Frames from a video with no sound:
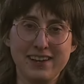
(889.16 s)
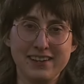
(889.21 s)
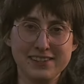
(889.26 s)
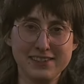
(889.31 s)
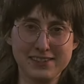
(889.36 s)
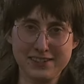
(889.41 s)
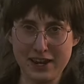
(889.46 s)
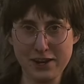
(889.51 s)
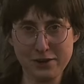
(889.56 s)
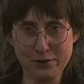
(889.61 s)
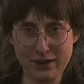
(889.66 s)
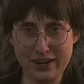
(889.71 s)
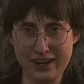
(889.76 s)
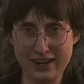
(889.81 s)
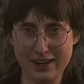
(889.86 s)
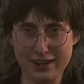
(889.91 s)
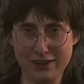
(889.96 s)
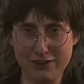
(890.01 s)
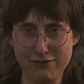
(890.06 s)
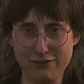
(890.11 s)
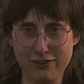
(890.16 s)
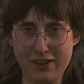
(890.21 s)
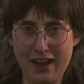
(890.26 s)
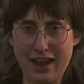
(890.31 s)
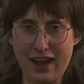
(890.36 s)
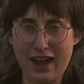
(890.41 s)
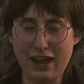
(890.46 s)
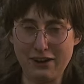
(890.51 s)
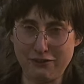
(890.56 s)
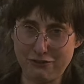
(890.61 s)
stay creative
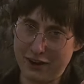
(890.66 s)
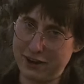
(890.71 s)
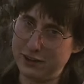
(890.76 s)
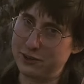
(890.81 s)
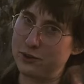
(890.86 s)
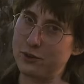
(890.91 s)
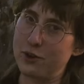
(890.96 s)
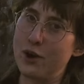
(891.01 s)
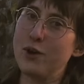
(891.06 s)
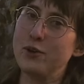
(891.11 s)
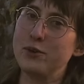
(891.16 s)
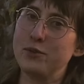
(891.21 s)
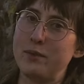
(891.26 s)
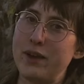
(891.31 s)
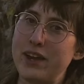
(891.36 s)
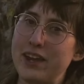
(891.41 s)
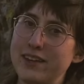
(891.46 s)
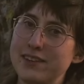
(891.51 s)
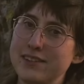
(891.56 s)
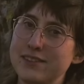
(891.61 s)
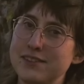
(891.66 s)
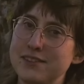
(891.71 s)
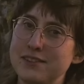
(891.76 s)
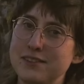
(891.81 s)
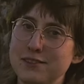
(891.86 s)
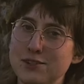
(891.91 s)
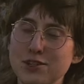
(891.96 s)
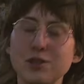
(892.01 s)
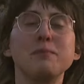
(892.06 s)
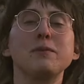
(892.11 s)
and find your own ways
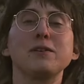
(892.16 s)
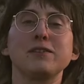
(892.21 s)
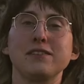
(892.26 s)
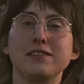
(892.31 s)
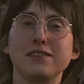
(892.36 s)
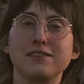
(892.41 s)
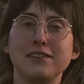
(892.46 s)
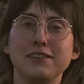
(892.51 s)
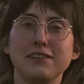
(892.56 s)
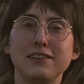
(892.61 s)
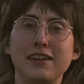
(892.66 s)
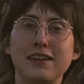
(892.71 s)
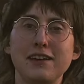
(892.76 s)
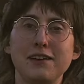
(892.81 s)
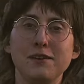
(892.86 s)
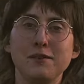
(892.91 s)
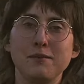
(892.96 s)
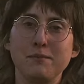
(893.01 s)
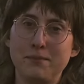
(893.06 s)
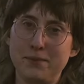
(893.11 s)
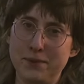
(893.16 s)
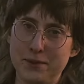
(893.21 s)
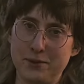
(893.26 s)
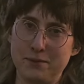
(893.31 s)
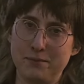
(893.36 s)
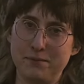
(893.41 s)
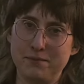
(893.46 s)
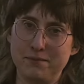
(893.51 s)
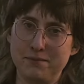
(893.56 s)
to persistently bloom.